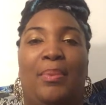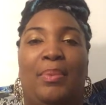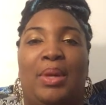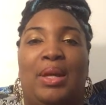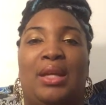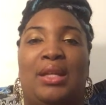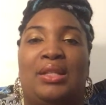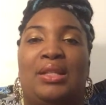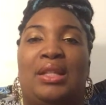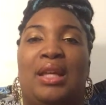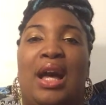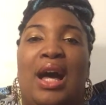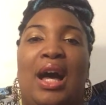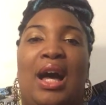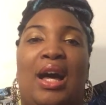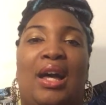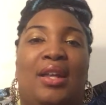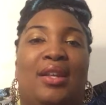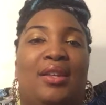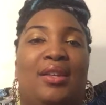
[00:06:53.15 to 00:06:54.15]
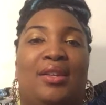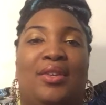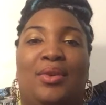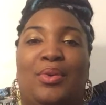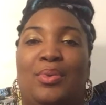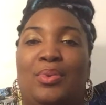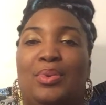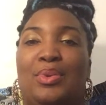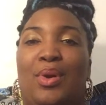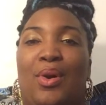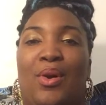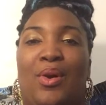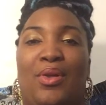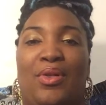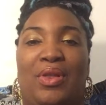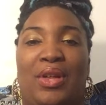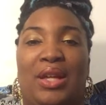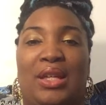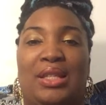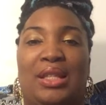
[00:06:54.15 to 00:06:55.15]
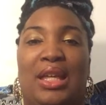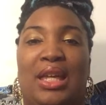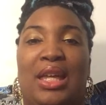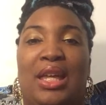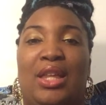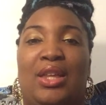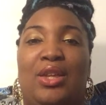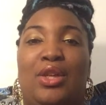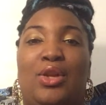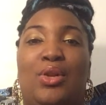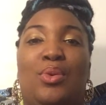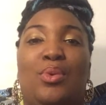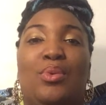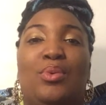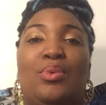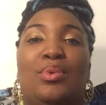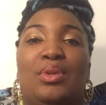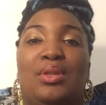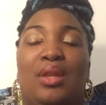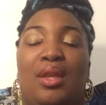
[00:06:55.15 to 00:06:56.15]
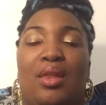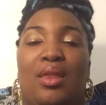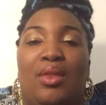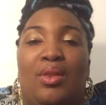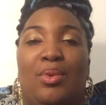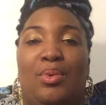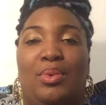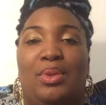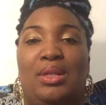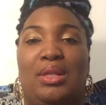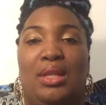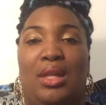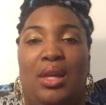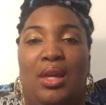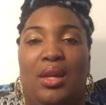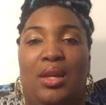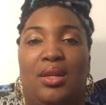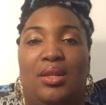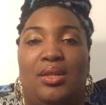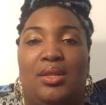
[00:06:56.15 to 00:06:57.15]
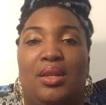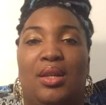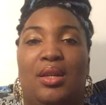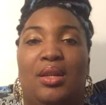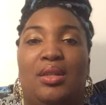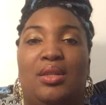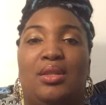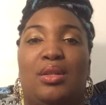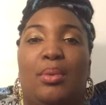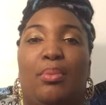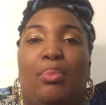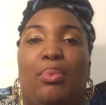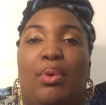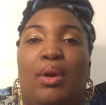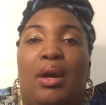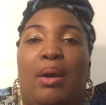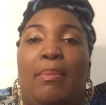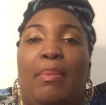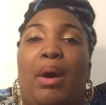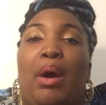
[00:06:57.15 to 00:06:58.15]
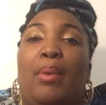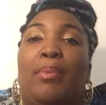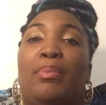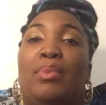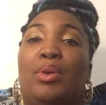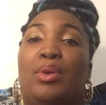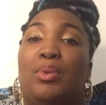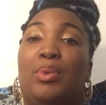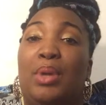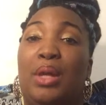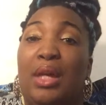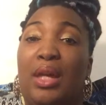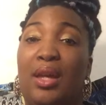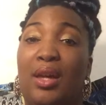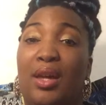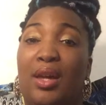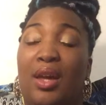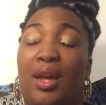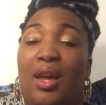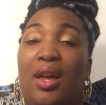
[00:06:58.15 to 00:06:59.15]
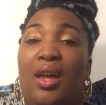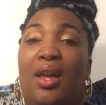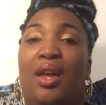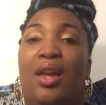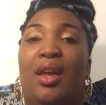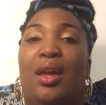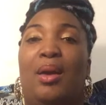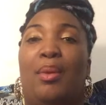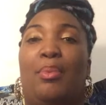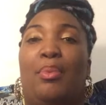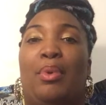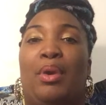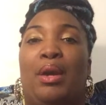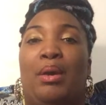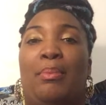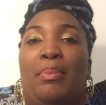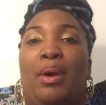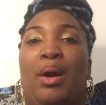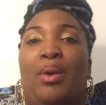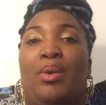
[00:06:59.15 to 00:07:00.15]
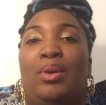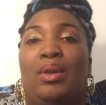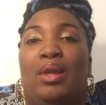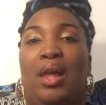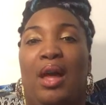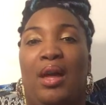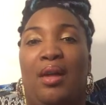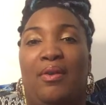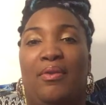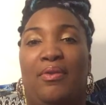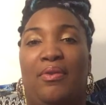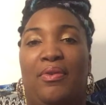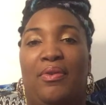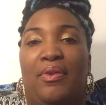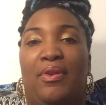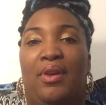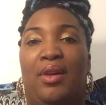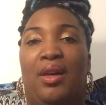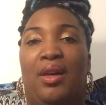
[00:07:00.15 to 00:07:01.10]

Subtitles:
Because God knows all things, and he can use those things to bring about beauty and bring about life.